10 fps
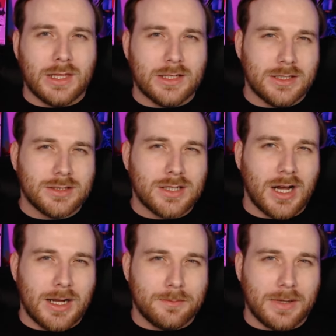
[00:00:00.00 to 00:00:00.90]
And in
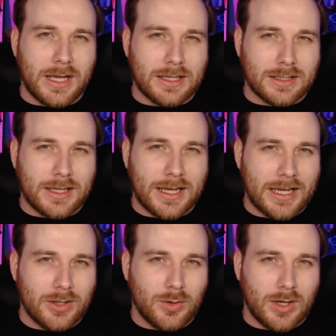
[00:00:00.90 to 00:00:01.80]
combat,
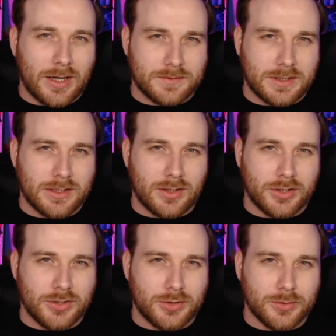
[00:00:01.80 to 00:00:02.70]
how often
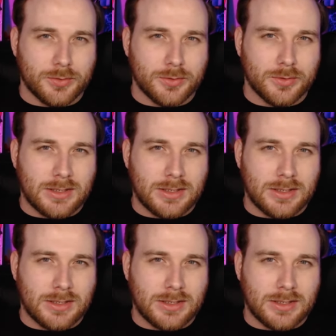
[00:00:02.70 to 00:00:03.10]
are you